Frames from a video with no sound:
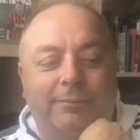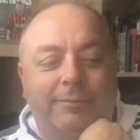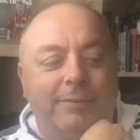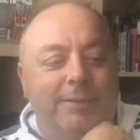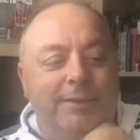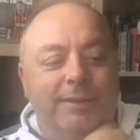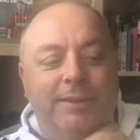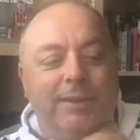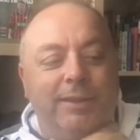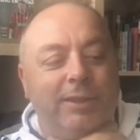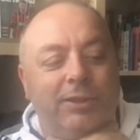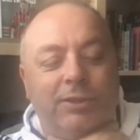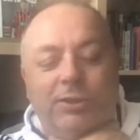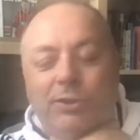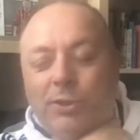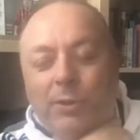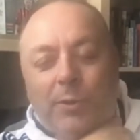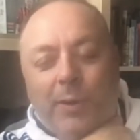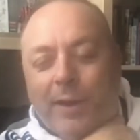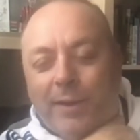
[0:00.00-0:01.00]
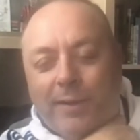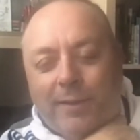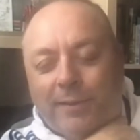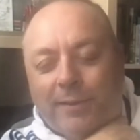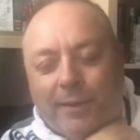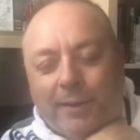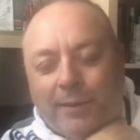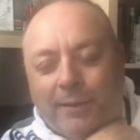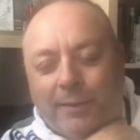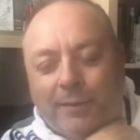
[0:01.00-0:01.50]
didn't do
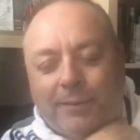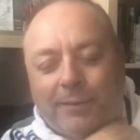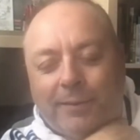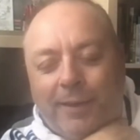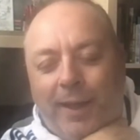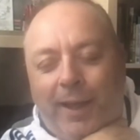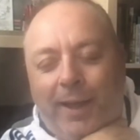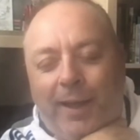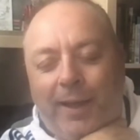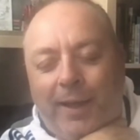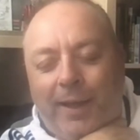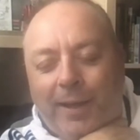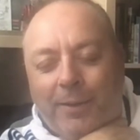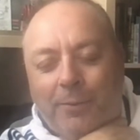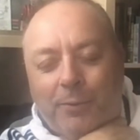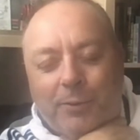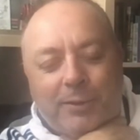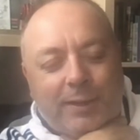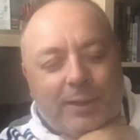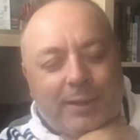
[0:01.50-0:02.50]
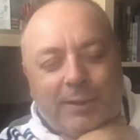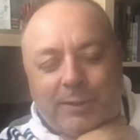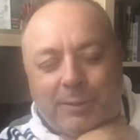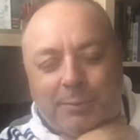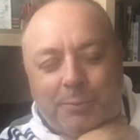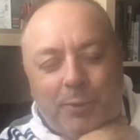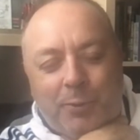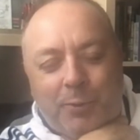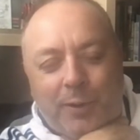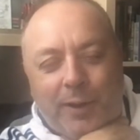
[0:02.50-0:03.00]
anything. It was a
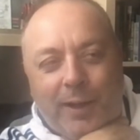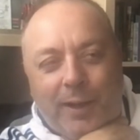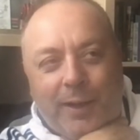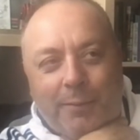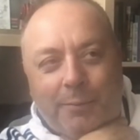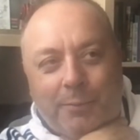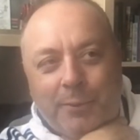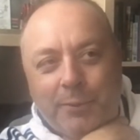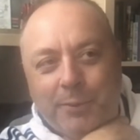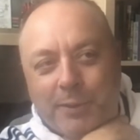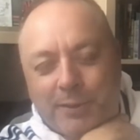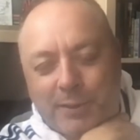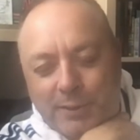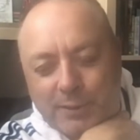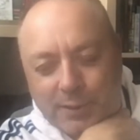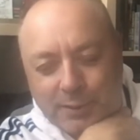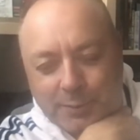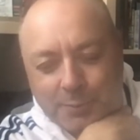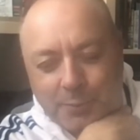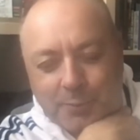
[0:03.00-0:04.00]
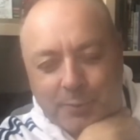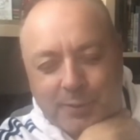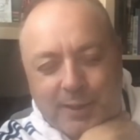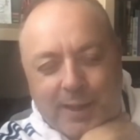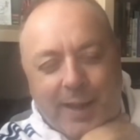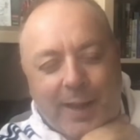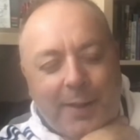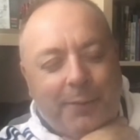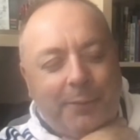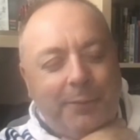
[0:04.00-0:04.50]
small club. Lewes is a small
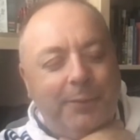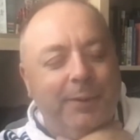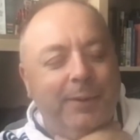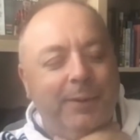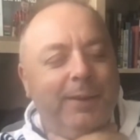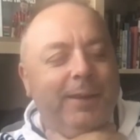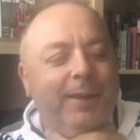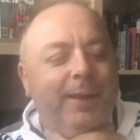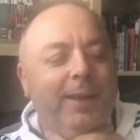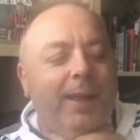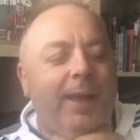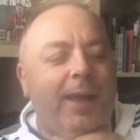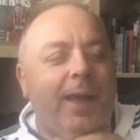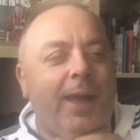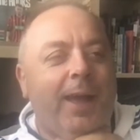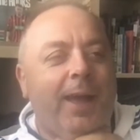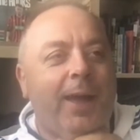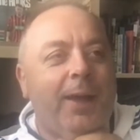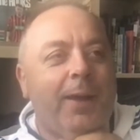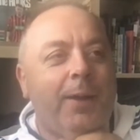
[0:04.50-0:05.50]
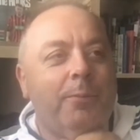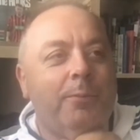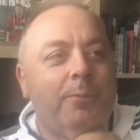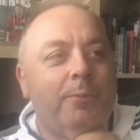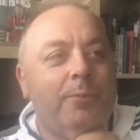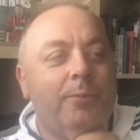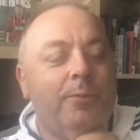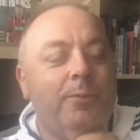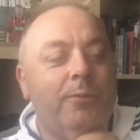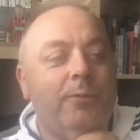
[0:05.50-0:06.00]
town.
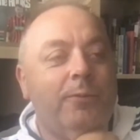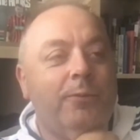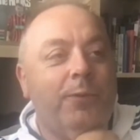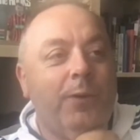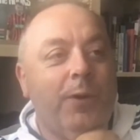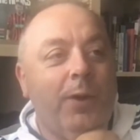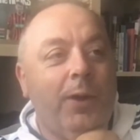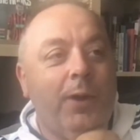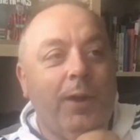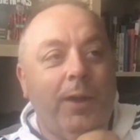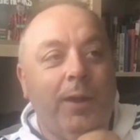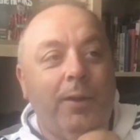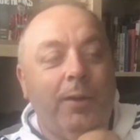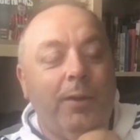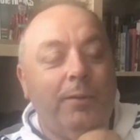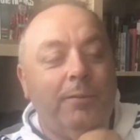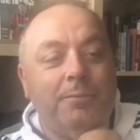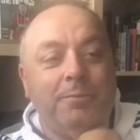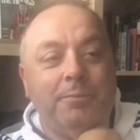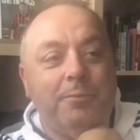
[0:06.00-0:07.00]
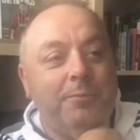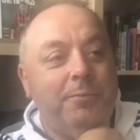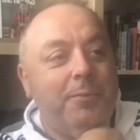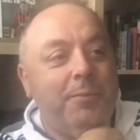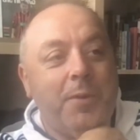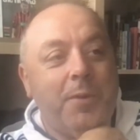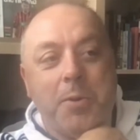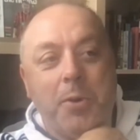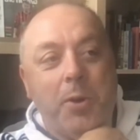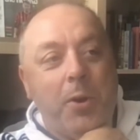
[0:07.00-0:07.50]
For
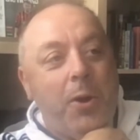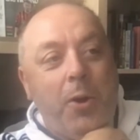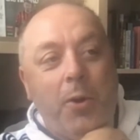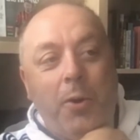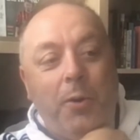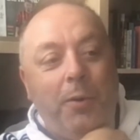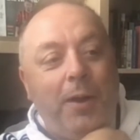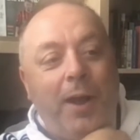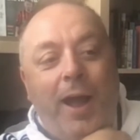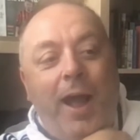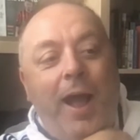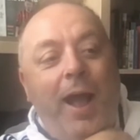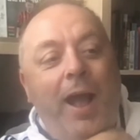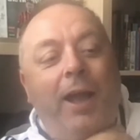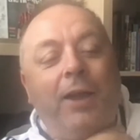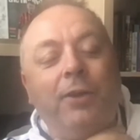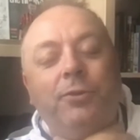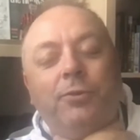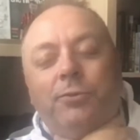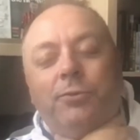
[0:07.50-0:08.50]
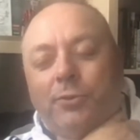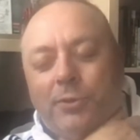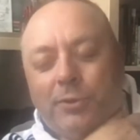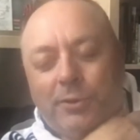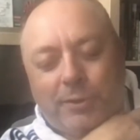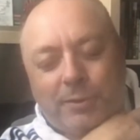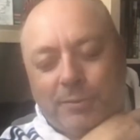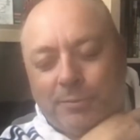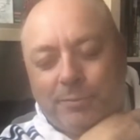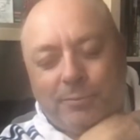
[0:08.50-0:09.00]

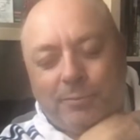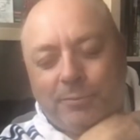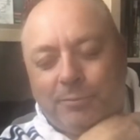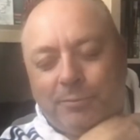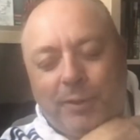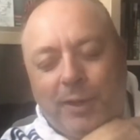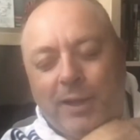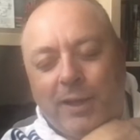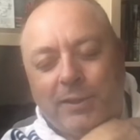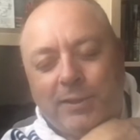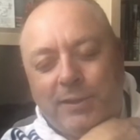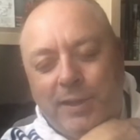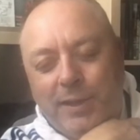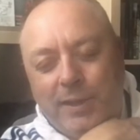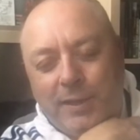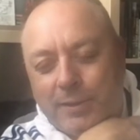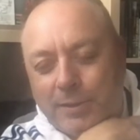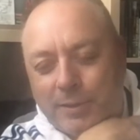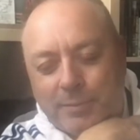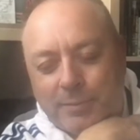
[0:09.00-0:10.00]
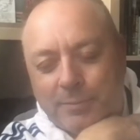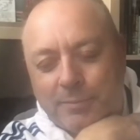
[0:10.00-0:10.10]
100+ years,